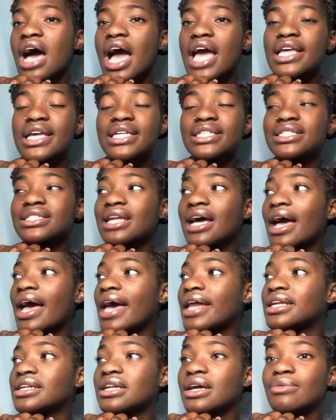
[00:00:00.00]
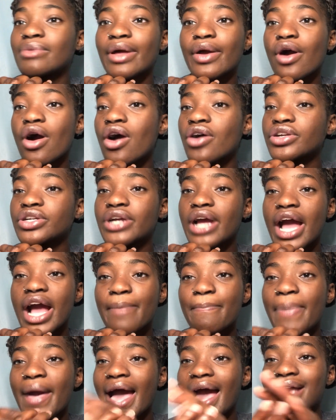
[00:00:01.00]
it's not adding up. Like, all your
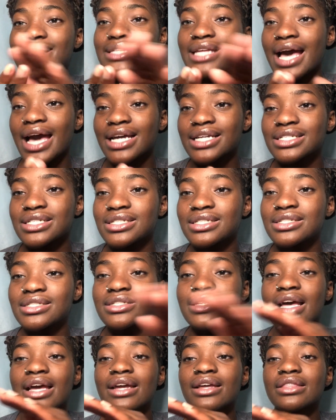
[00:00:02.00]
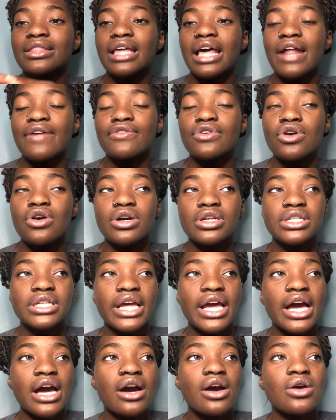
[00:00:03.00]
past actions, like, that have gone
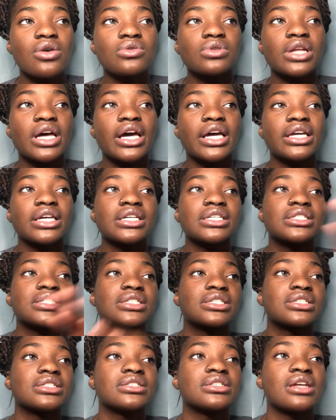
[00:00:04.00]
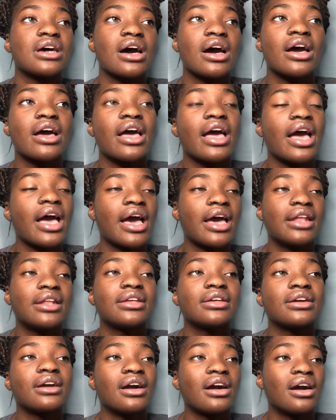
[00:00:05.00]
down, like, it's just not
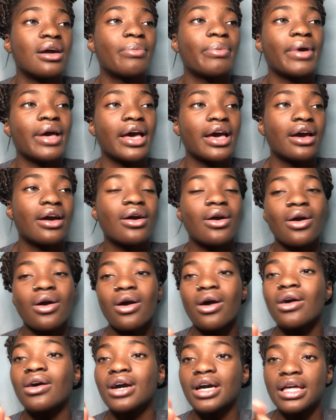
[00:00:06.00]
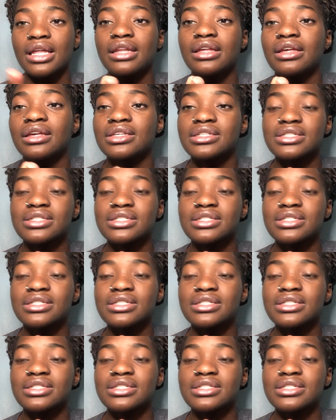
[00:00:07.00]
adding up at all, honey. It's